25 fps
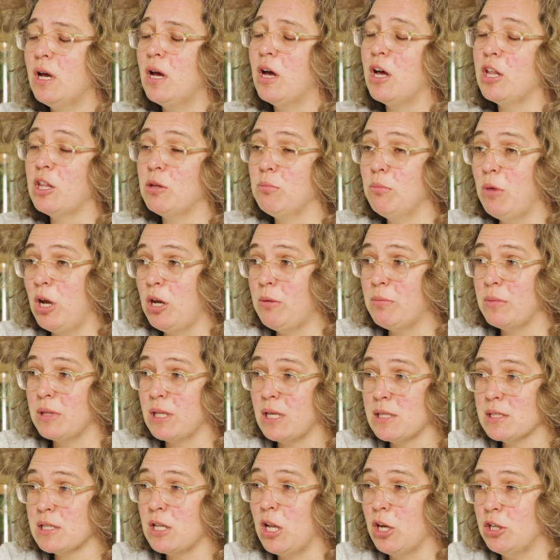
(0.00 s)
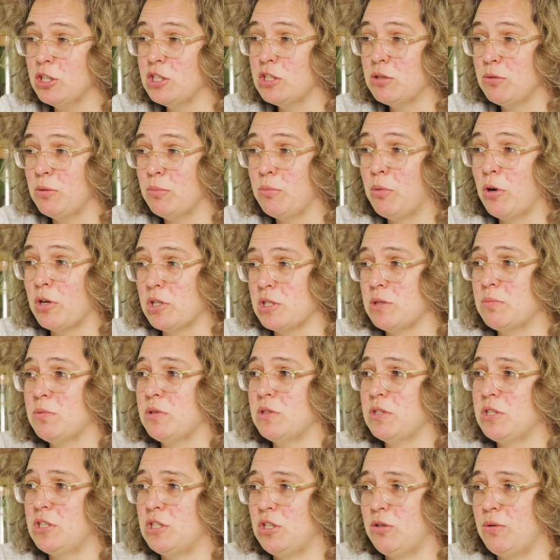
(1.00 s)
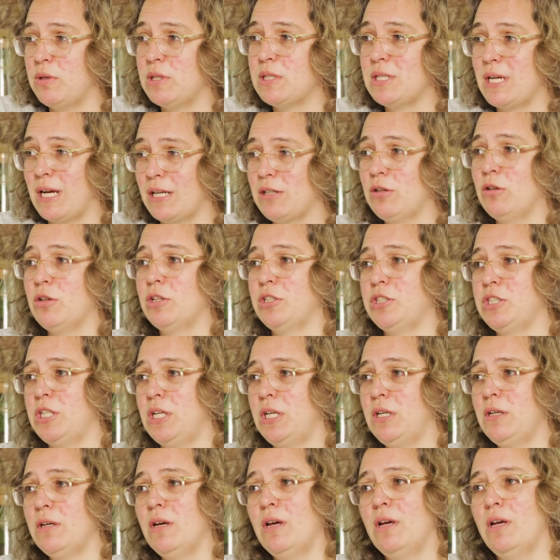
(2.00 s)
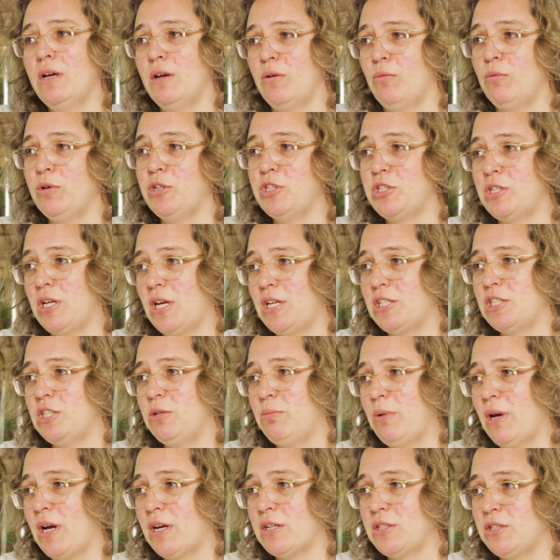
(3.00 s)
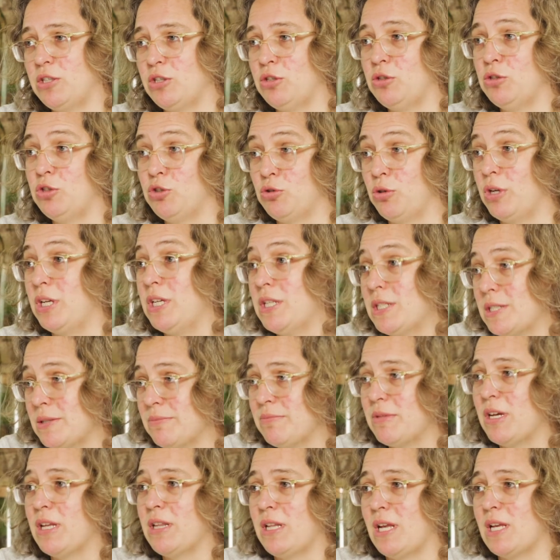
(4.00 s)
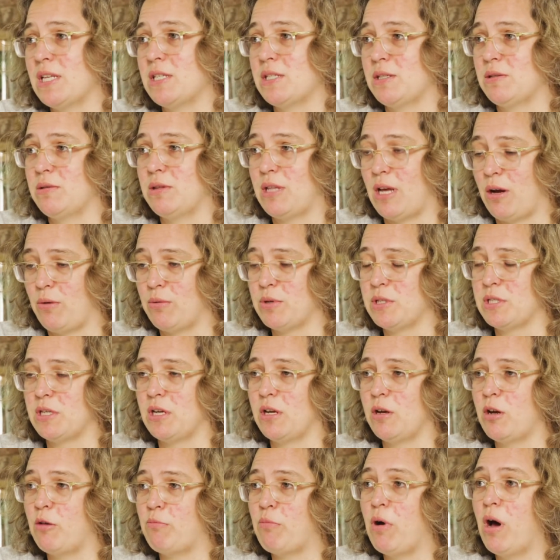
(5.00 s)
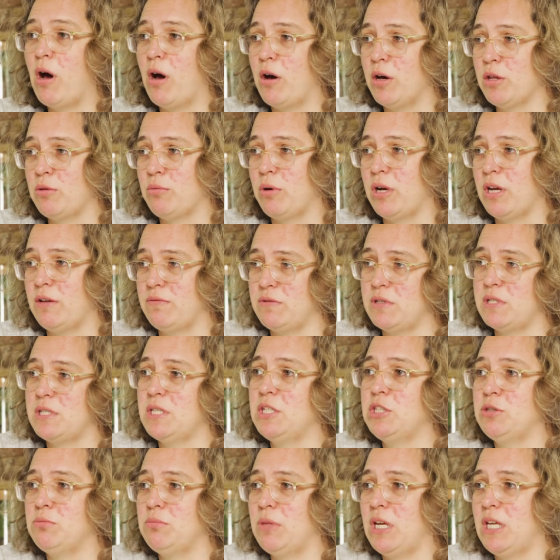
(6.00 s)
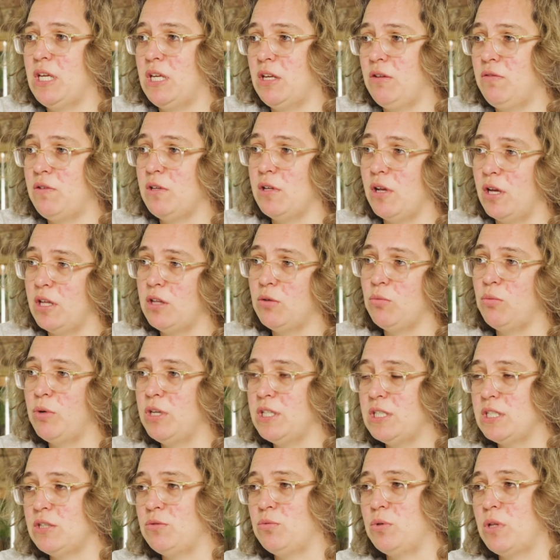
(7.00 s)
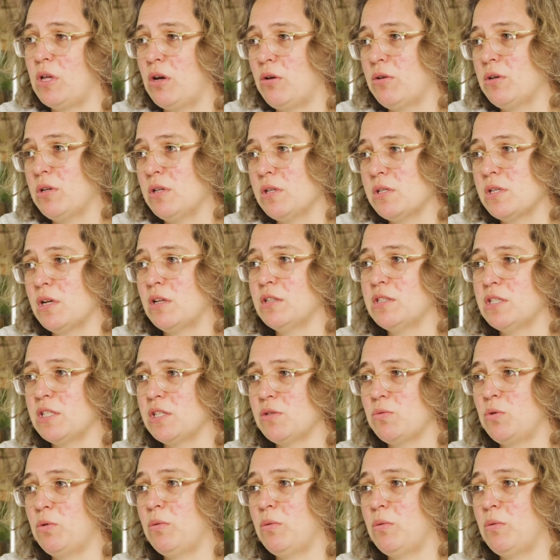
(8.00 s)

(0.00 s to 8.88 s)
At the moment, that's close to impossible to do with technology, which takes you back to trees, and that was a pathway of decision making, if you like, that we did with our consultants.